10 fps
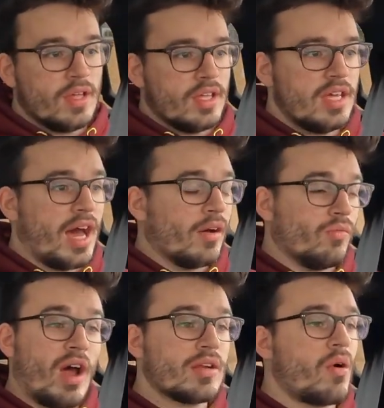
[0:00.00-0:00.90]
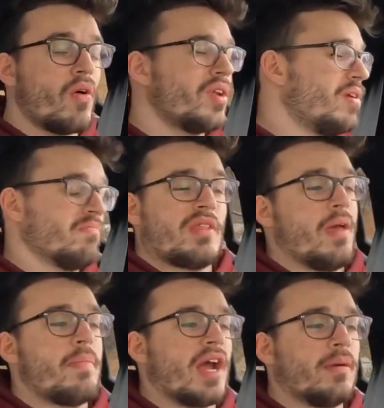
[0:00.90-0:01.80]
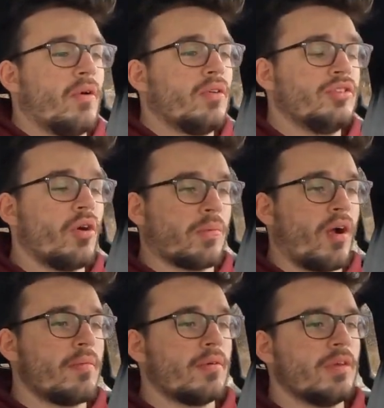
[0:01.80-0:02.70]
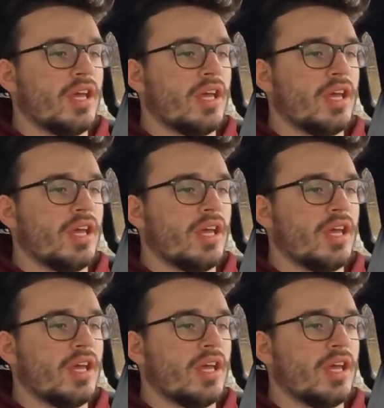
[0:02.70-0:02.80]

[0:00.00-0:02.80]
yeah, ride quality, impeccable, no problem.